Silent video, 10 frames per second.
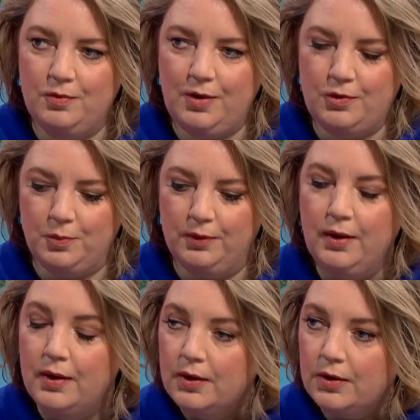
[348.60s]
investment
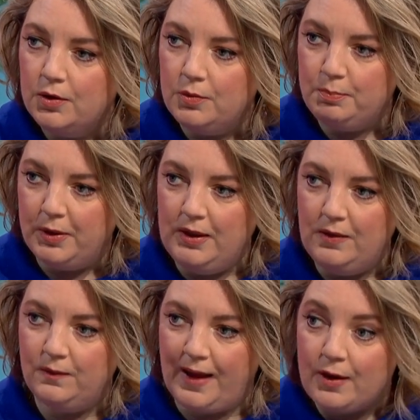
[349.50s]
could bring you
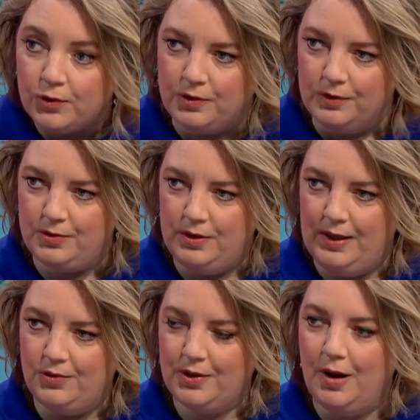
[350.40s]
thousands in
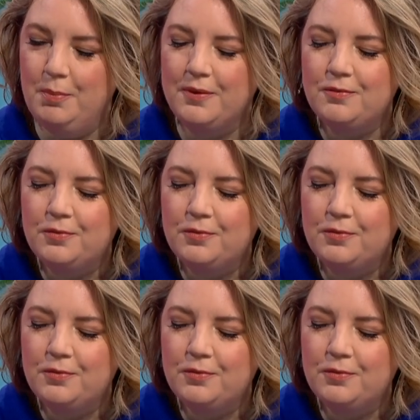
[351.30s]
years to come, but the